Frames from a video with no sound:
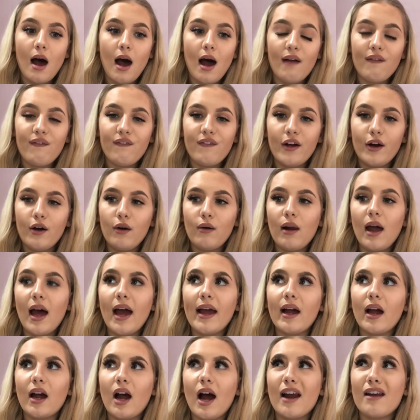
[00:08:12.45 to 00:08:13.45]
I feel
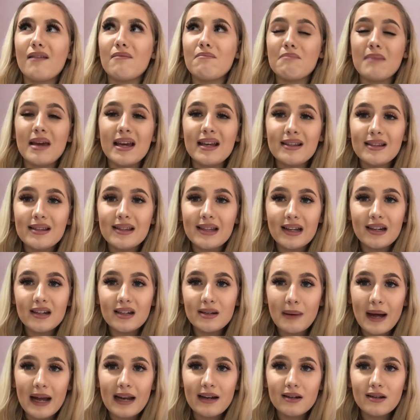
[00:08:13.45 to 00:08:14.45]
like I kind of miss the
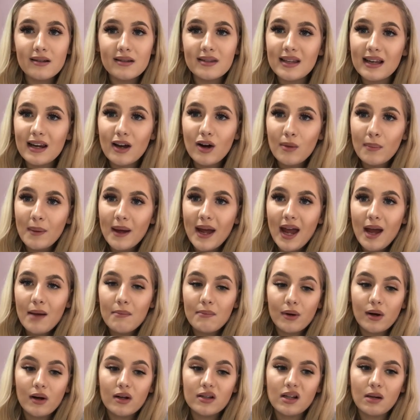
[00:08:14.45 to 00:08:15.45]
independence a little bit,
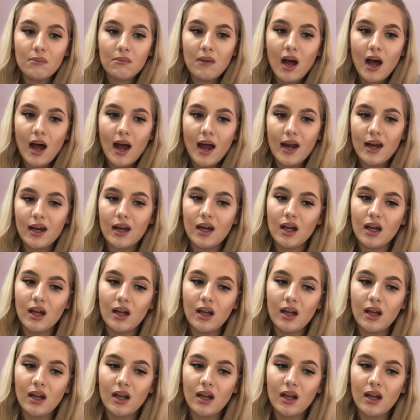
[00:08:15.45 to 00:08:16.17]
because I'm like,